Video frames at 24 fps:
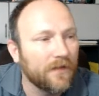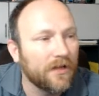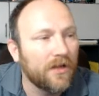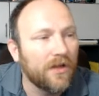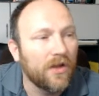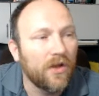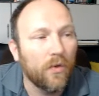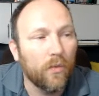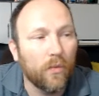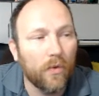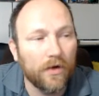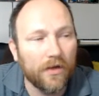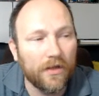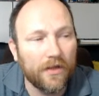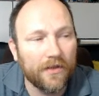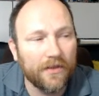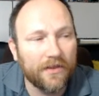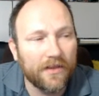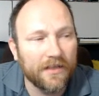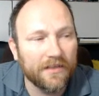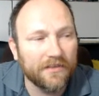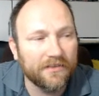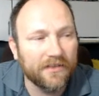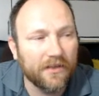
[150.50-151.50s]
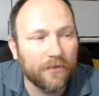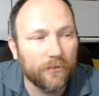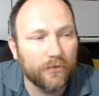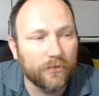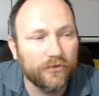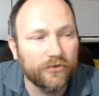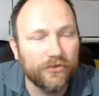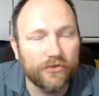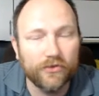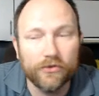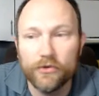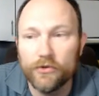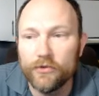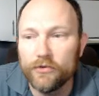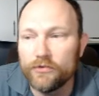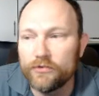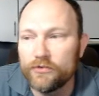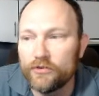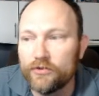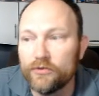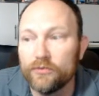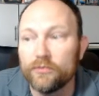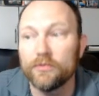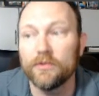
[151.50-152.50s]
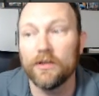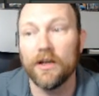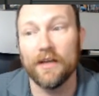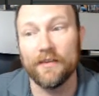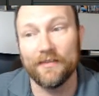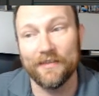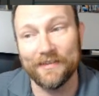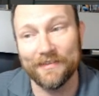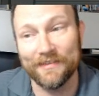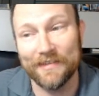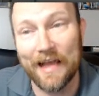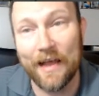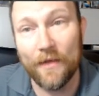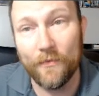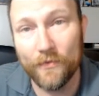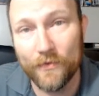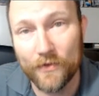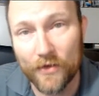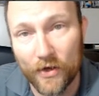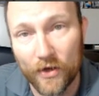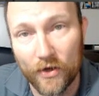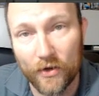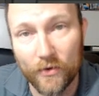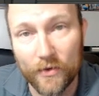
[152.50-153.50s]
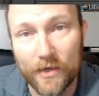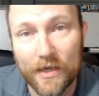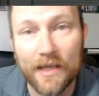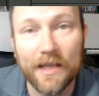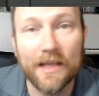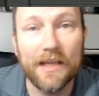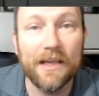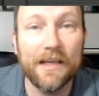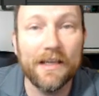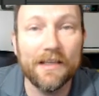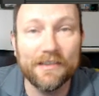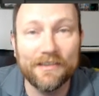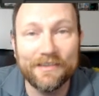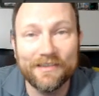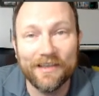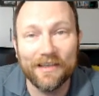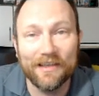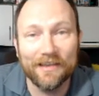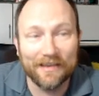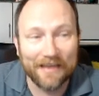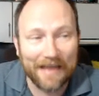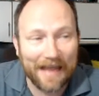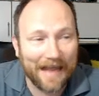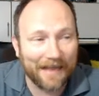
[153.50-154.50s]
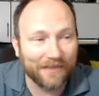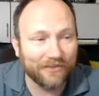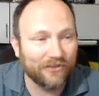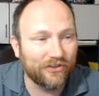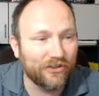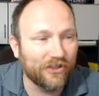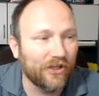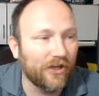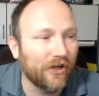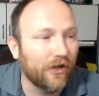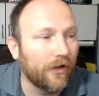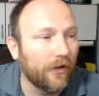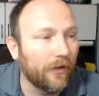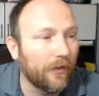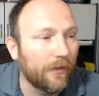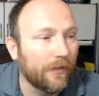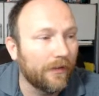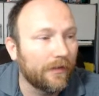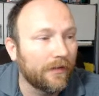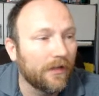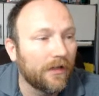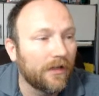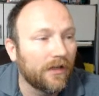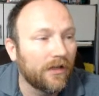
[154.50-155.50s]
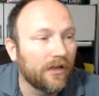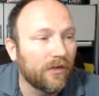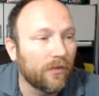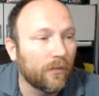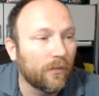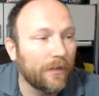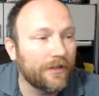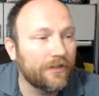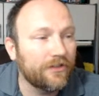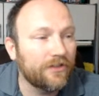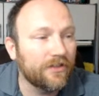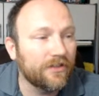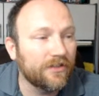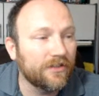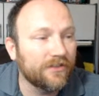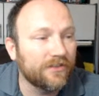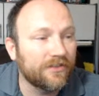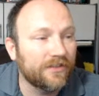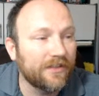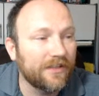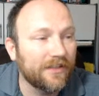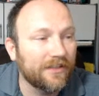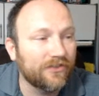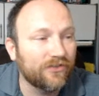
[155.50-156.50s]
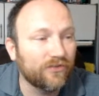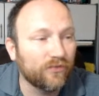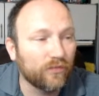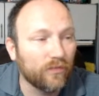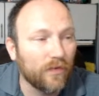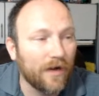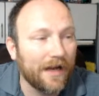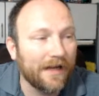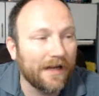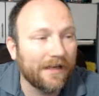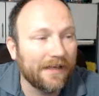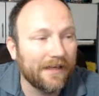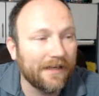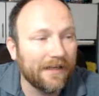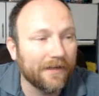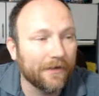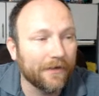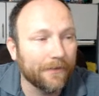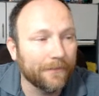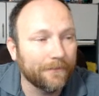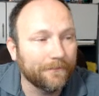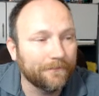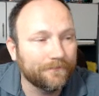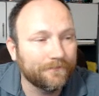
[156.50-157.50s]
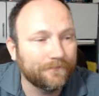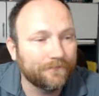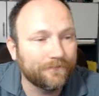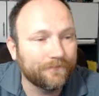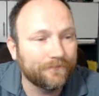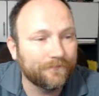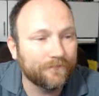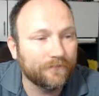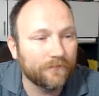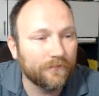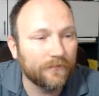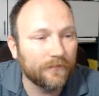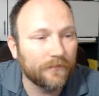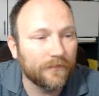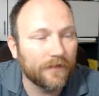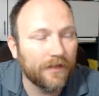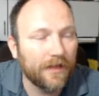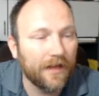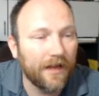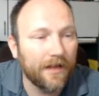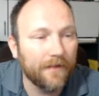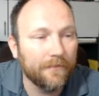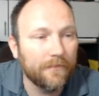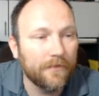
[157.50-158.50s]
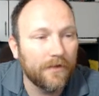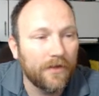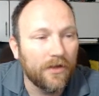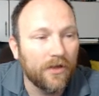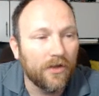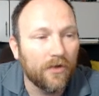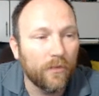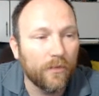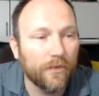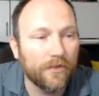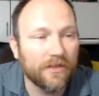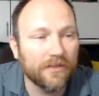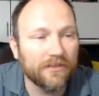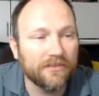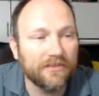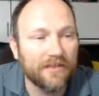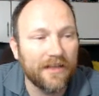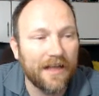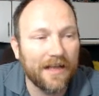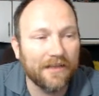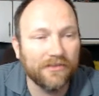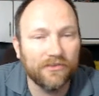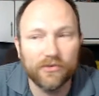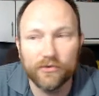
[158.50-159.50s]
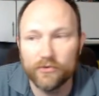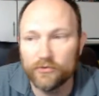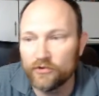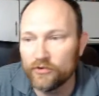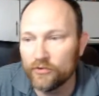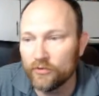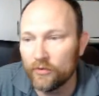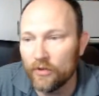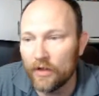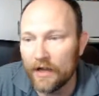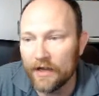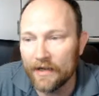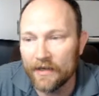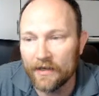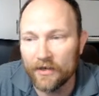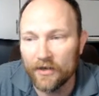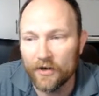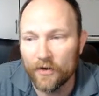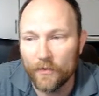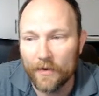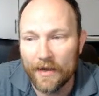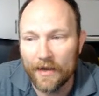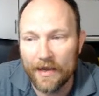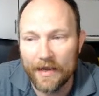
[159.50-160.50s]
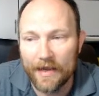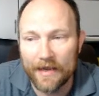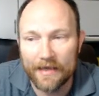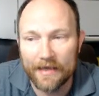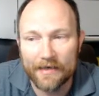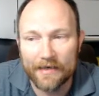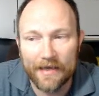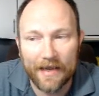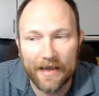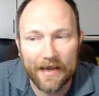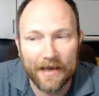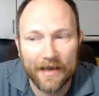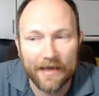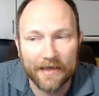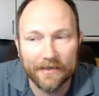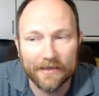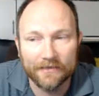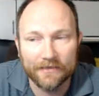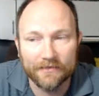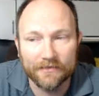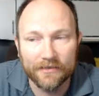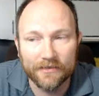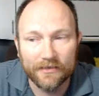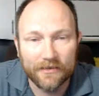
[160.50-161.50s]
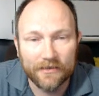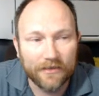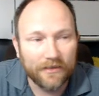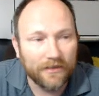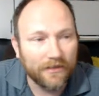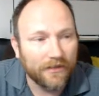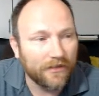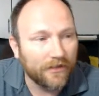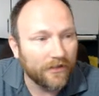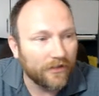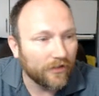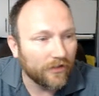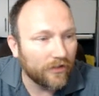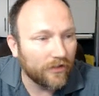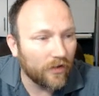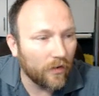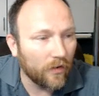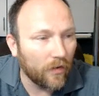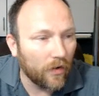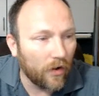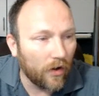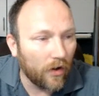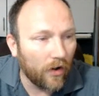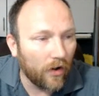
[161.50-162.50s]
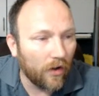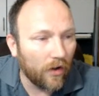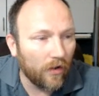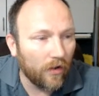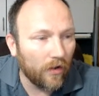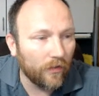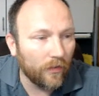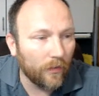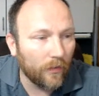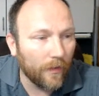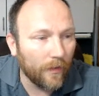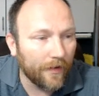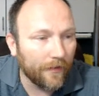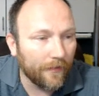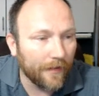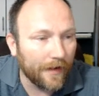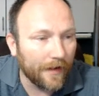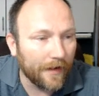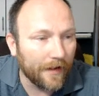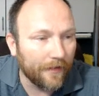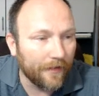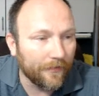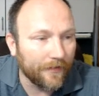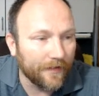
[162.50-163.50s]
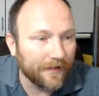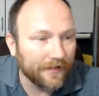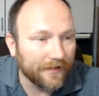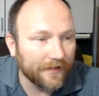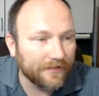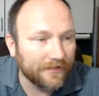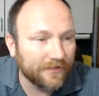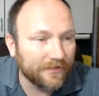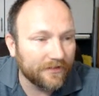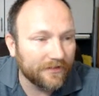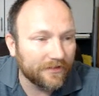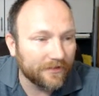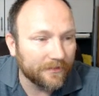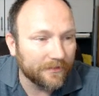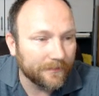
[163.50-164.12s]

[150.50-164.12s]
One of the things that we'll do to cut this out, though, is the lasso, which is this right here. Okay? With this lasso tool, I can go ahead and go all the way around this.